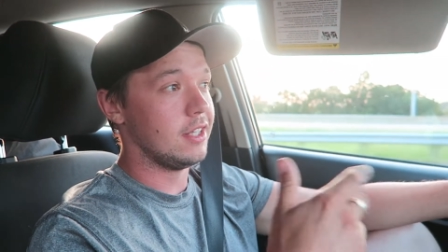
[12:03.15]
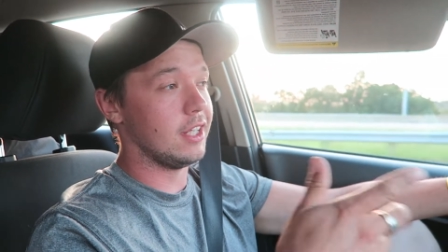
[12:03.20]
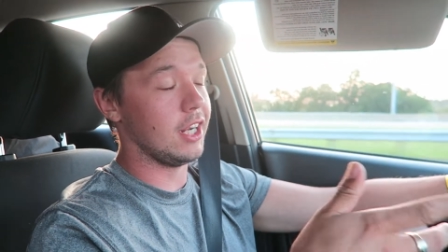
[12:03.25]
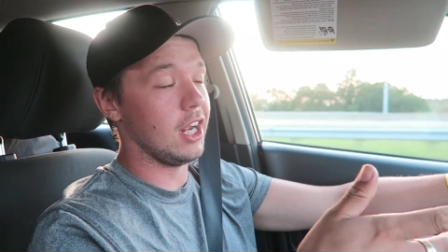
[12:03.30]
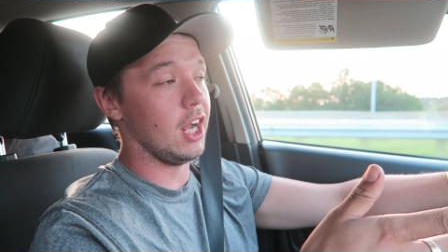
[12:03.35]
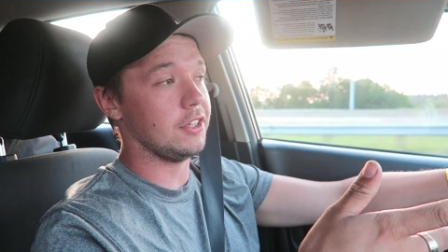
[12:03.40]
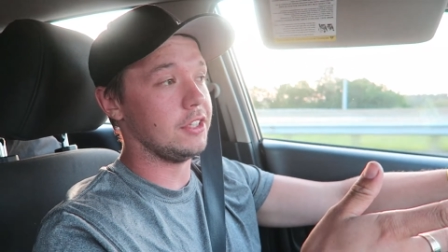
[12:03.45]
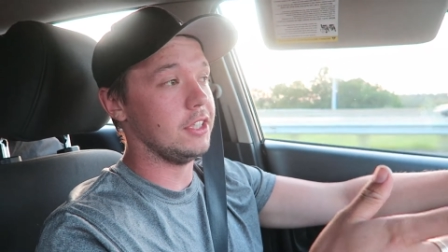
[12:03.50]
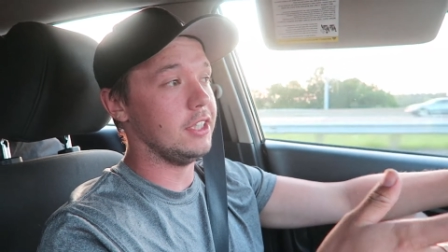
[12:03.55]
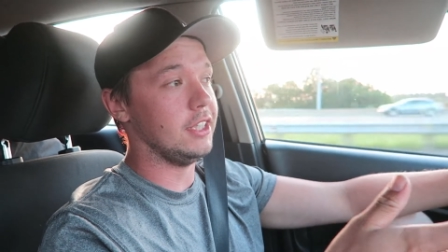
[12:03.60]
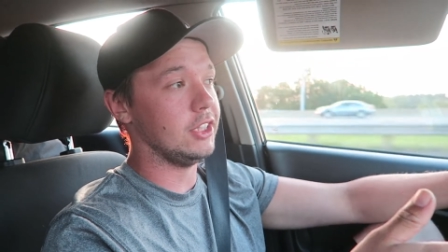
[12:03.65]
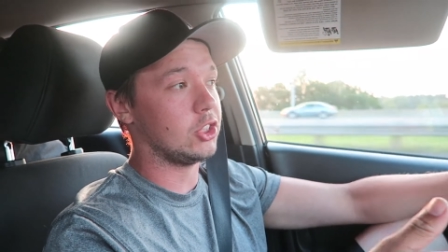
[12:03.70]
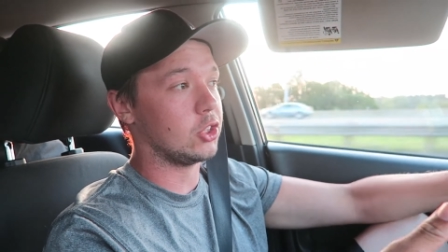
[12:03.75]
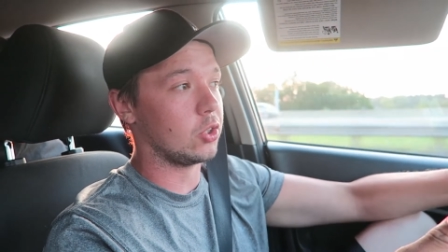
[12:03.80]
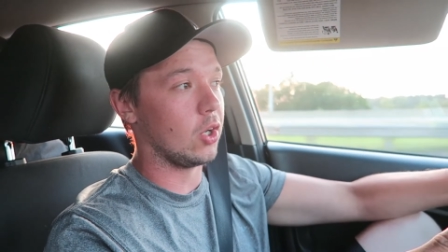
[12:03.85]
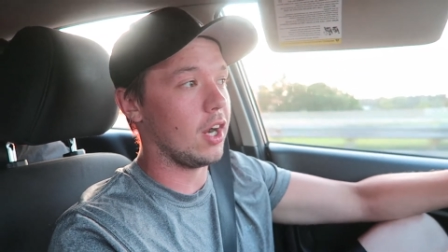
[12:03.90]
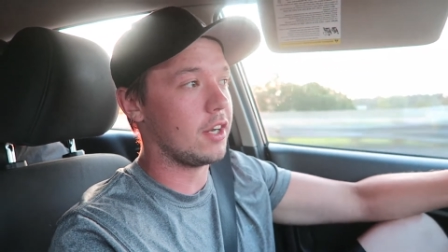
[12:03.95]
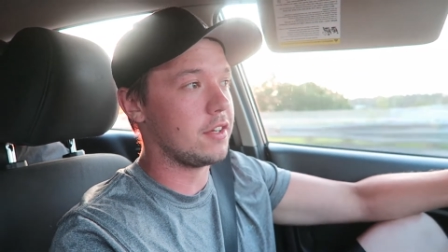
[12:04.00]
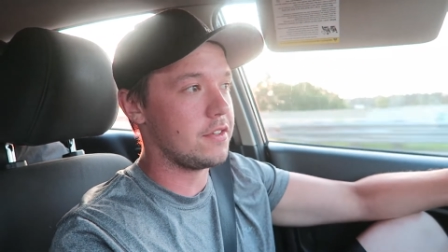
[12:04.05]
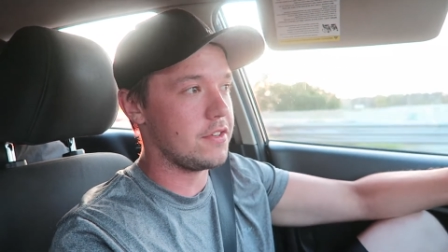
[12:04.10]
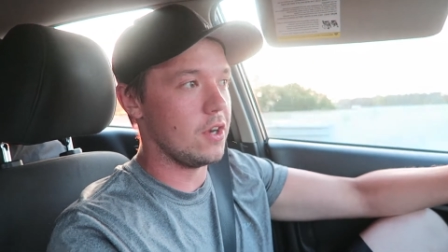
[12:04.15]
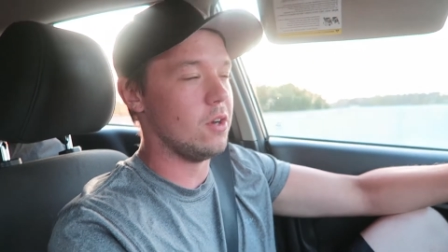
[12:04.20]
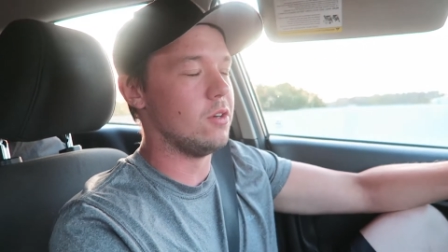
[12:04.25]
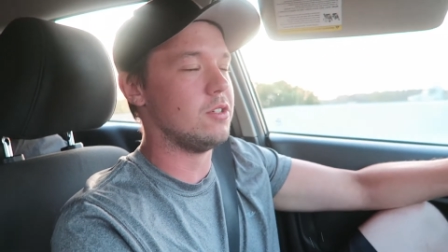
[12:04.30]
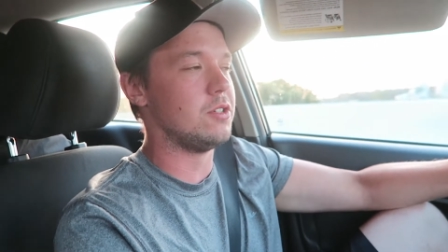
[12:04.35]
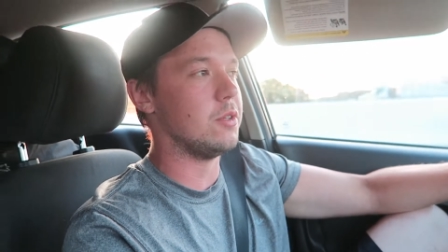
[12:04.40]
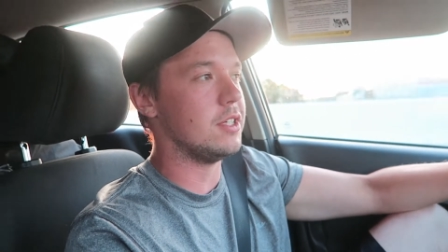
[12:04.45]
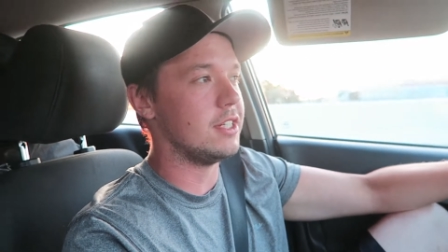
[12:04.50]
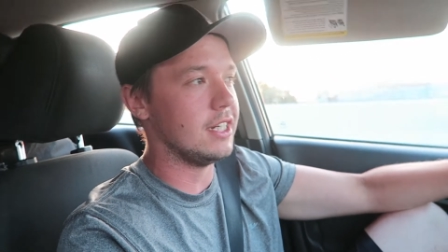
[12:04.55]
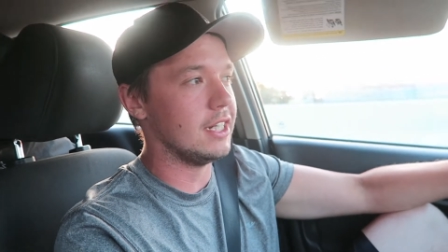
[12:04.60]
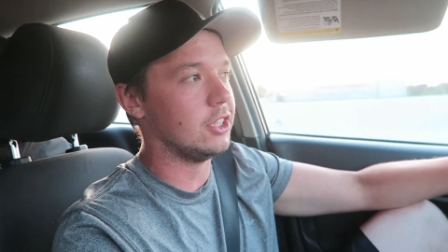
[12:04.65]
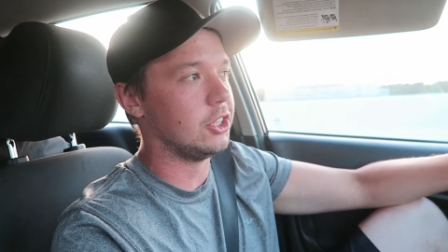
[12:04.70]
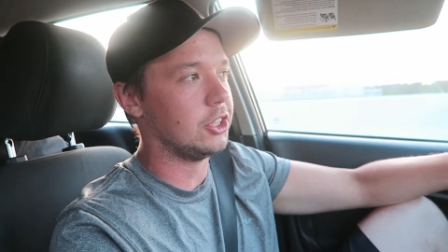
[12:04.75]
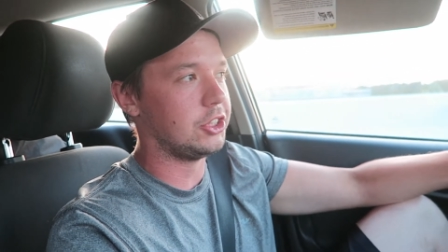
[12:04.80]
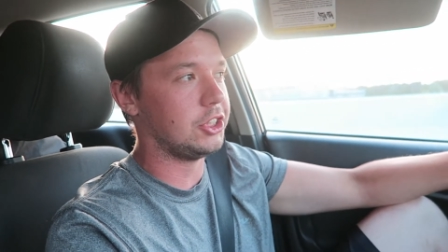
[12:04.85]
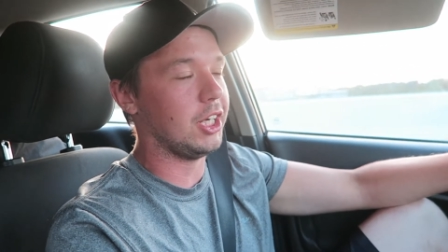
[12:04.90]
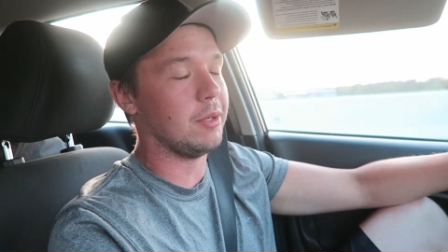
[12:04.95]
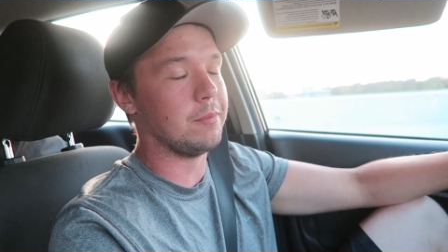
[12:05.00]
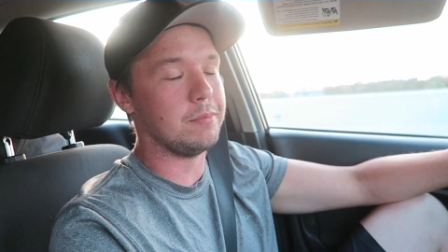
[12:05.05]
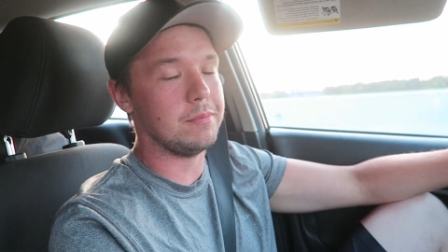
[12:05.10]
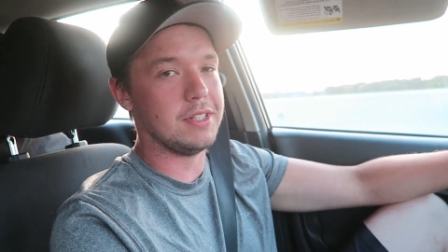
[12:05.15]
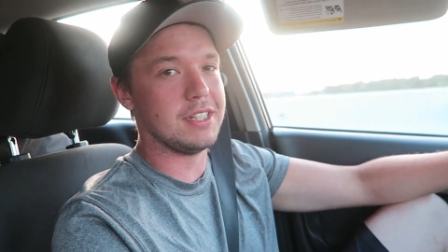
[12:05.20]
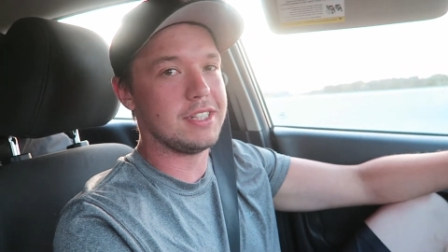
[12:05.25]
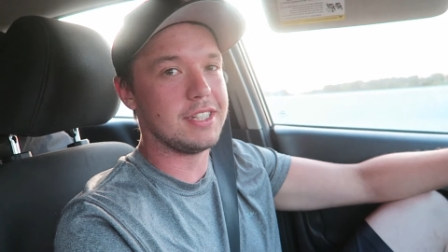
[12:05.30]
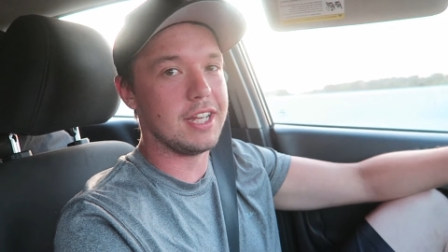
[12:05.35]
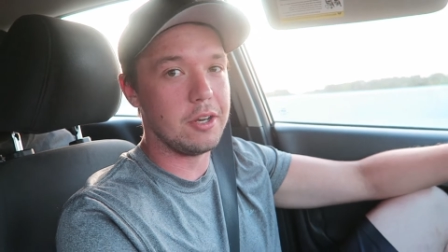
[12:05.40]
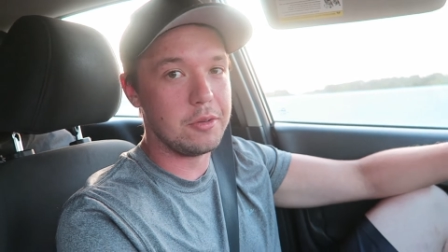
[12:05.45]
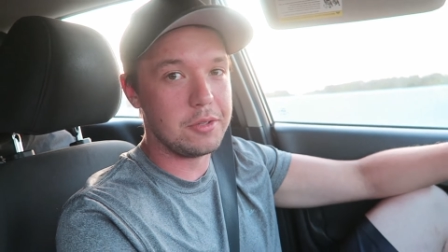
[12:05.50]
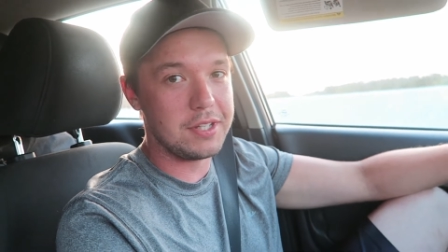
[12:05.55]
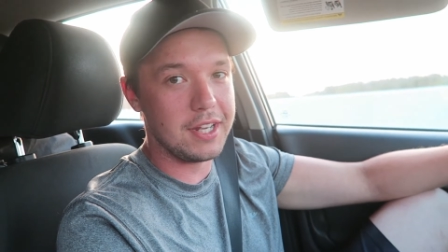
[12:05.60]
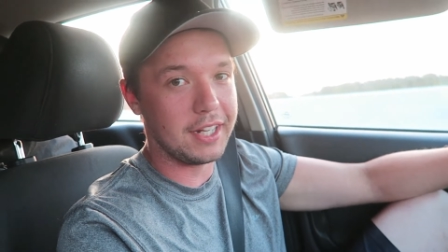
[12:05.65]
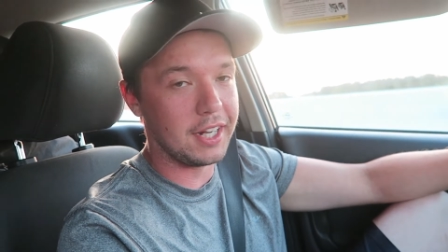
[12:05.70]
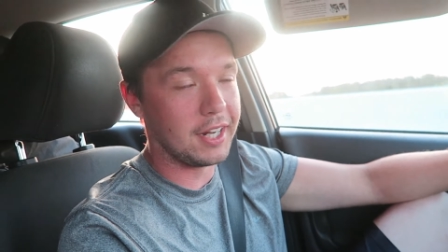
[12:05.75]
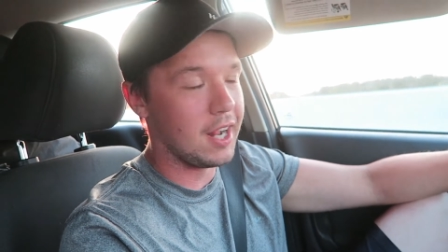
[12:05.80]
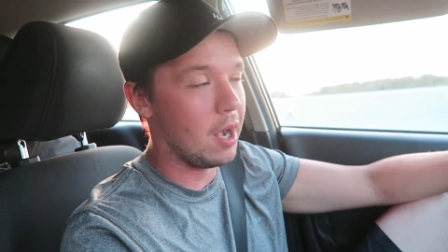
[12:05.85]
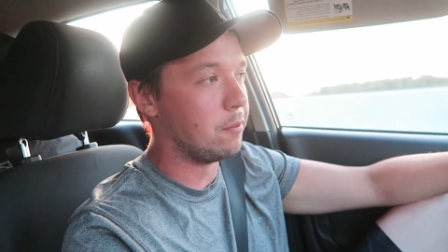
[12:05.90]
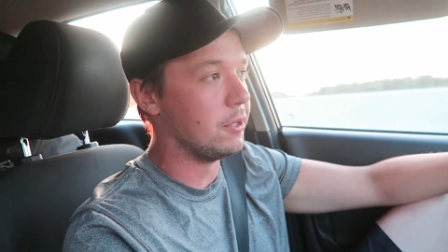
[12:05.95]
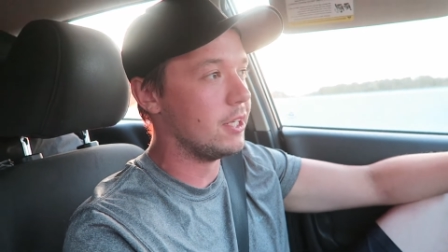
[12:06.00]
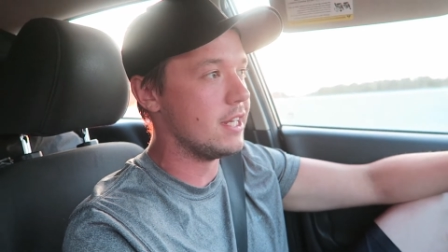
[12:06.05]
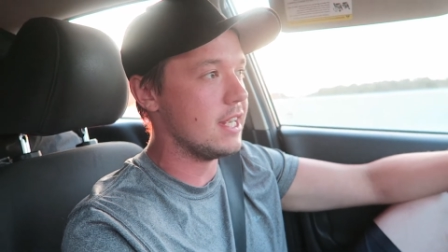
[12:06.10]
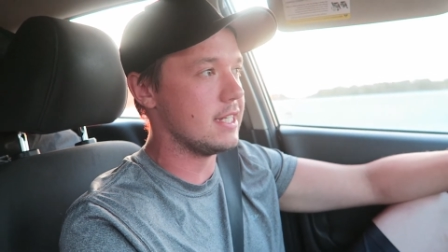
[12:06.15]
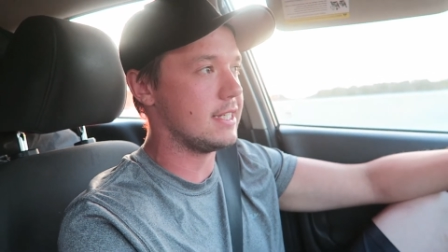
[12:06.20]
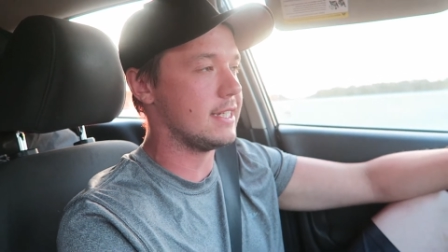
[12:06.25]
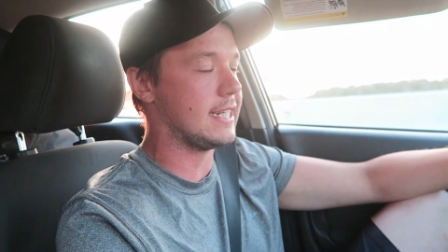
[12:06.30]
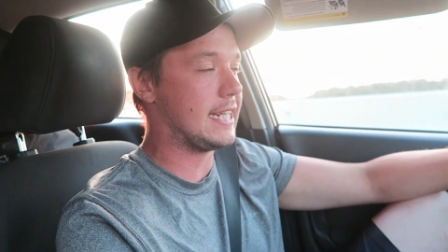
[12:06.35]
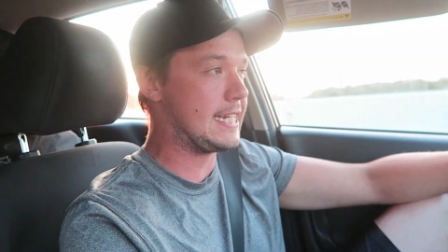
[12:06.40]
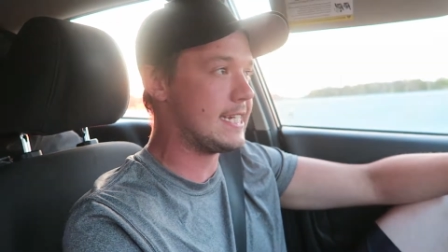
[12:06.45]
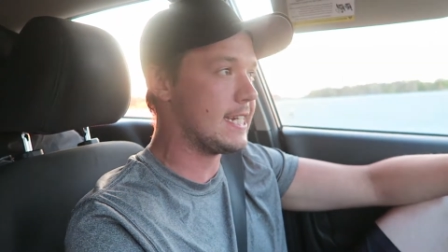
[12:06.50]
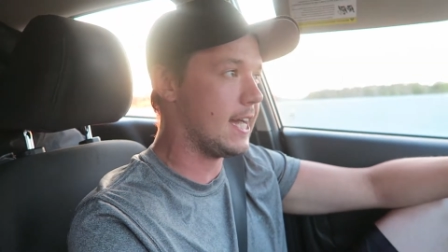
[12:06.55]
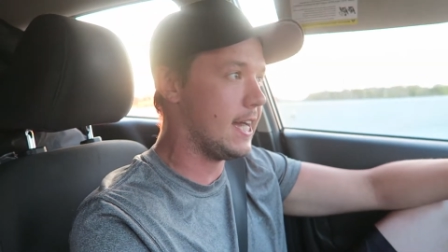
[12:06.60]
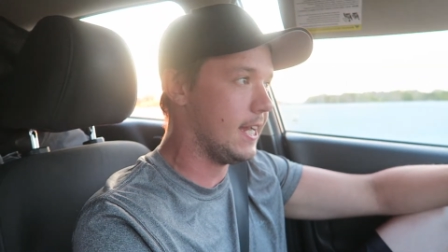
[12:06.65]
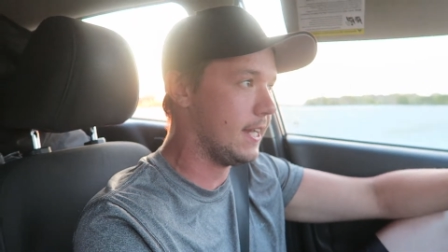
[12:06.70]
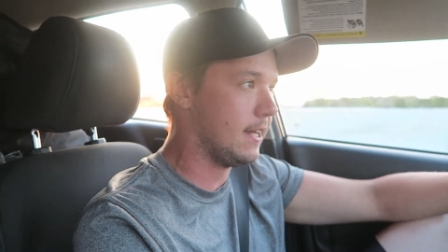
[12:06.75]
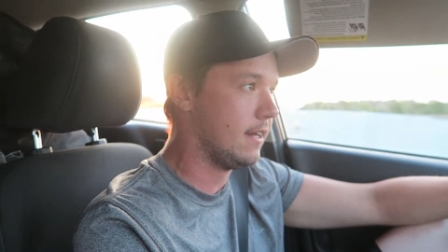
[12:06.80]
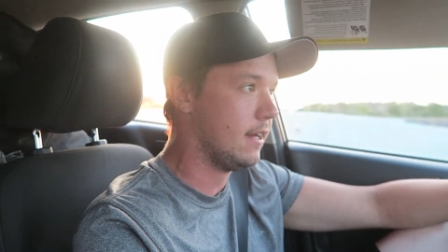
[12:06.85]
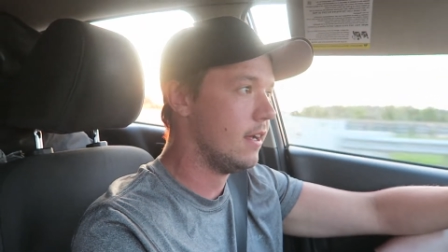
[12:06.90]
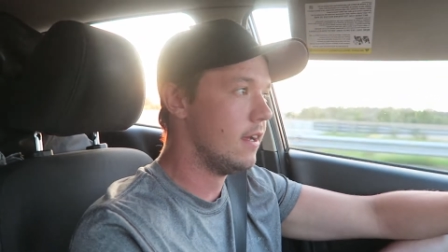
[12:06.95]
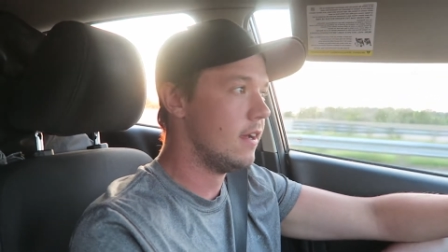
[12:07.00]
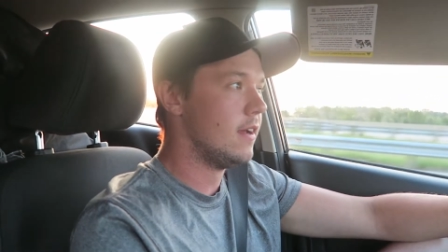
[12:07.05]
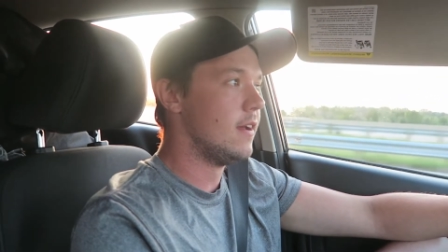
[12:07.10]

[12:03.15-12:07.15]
We got the truck towed to a dealership. They said it would take a couple of days to get done.